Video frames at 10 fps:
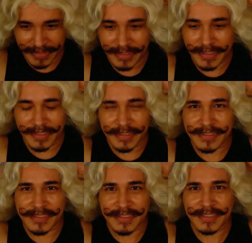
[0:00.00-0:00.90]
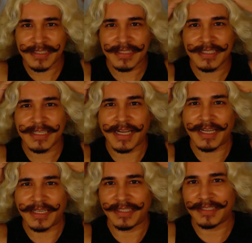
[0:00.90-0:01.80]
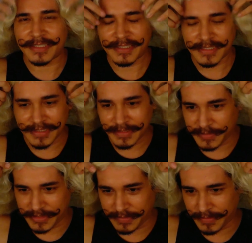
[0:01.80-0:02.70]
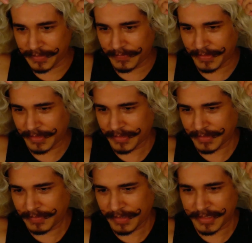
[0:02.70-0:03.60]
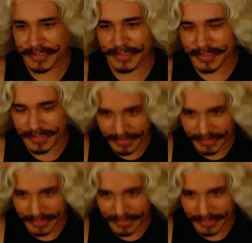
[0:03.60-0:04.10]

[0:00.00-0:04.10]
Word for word: it is tight we just readjust